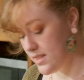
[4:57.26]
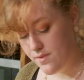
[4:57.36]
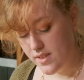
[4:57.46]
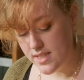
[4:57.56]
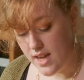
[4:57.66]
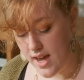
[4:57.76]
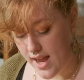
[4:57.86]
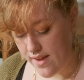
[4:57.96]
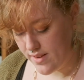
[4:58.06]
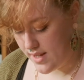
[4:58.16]
if it's not
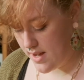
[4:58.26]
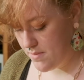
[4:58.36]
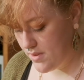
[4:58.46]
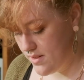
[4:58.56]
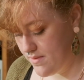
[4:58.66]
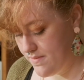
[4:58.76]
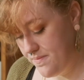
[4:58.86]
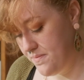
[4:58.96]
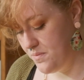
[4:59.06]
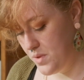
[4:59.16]
half a cup, you're gonna
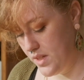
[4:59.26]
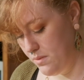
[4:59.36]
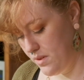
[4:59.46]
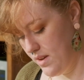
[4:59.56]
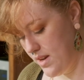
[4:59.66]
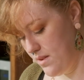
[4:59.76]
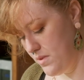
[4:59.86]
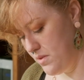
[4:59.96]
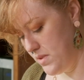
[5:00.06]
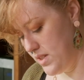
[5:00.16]
really regret it
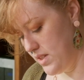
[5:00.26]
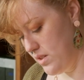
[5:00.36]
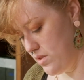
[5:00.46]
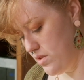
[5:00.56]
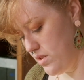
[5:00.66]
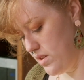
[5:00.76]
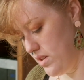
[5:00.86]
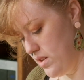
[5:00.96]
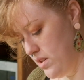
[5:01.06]
when you're mixing in your sugar.